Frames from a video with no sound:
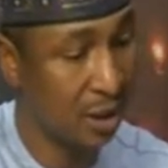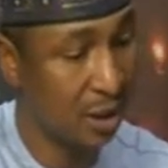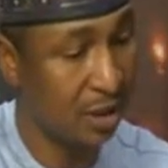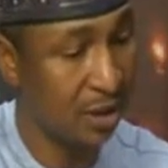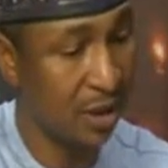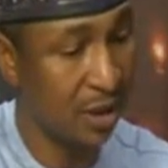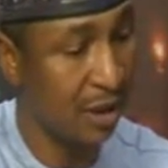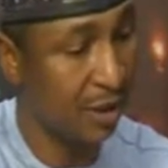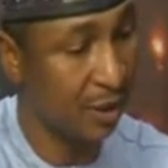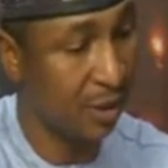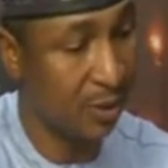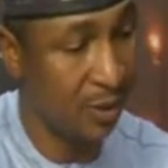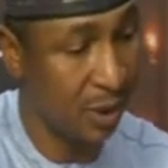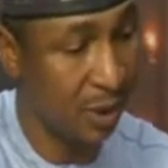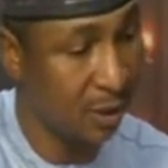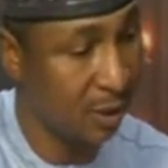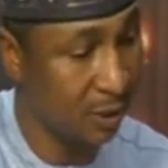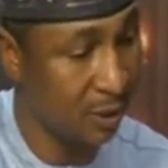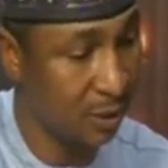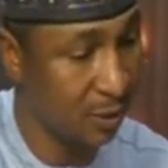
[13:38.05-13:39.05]
another
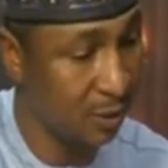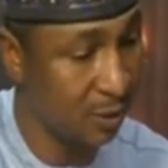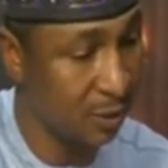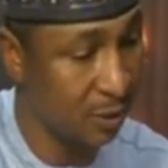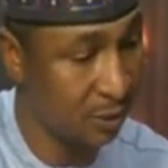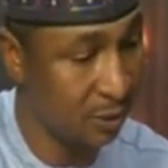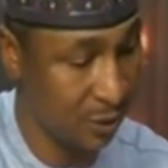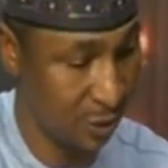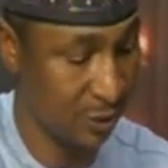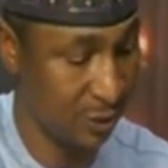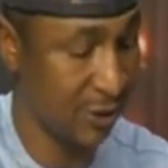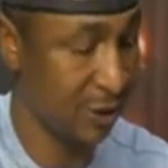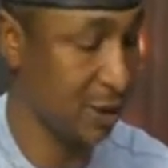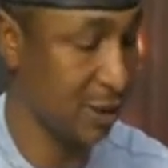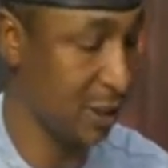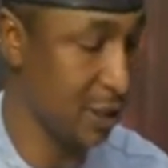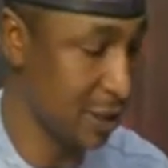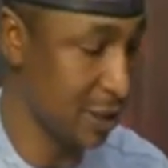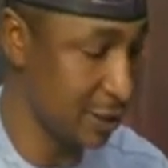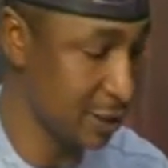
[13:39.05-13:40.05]
one also because it
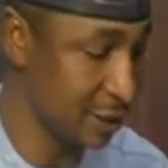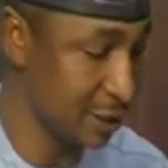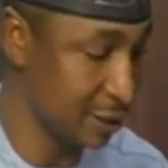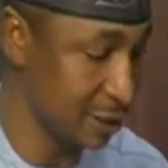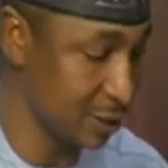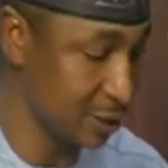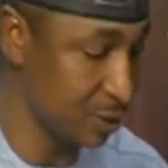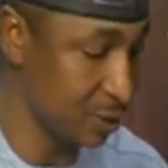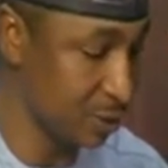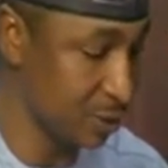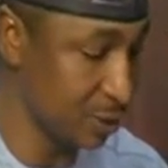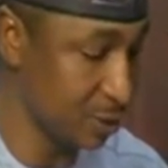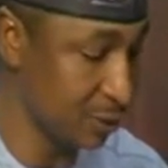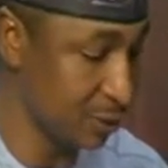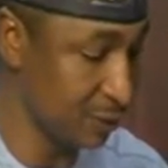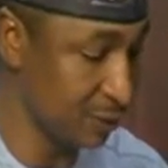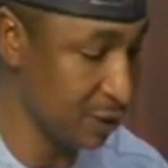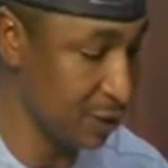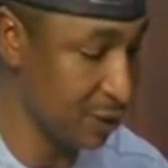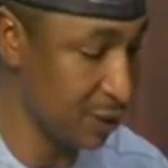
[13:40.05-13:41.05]
clearly states the role
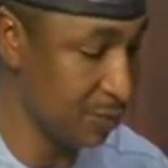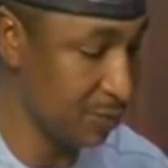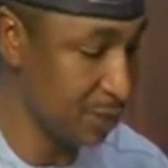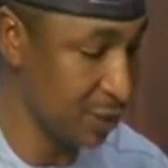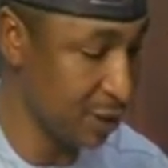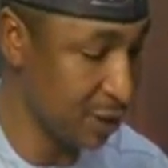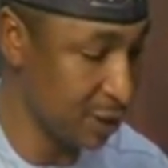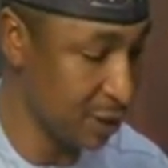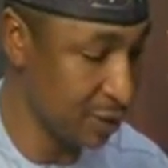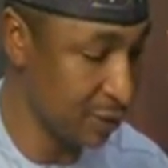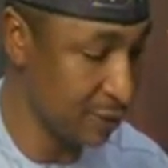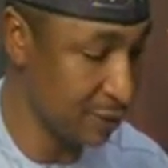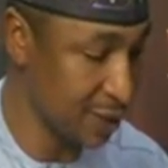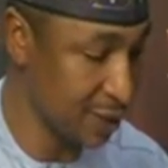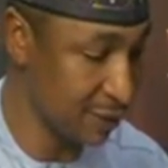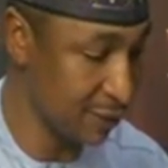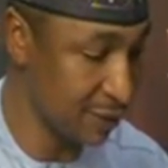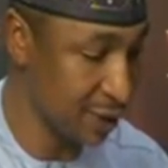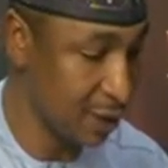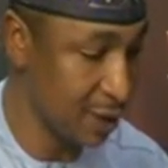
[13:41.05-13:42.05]
of independent
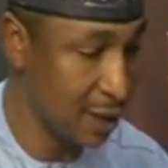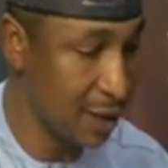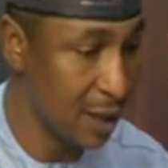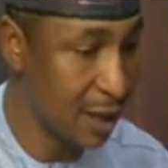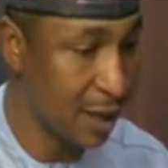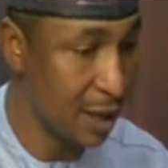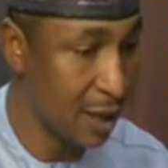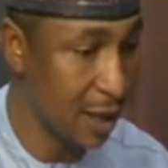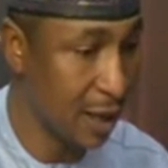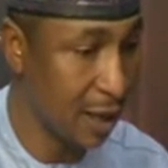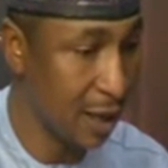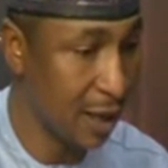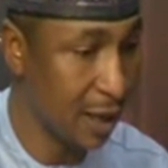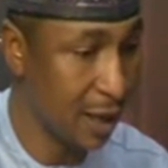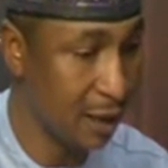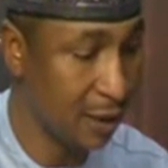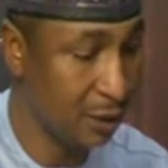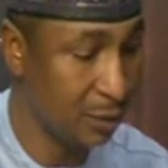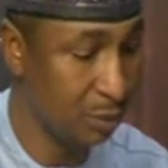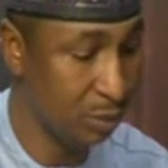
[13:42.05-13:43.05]
observer
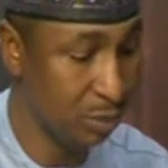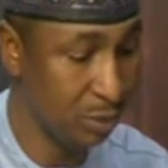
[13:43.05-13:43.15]
uh,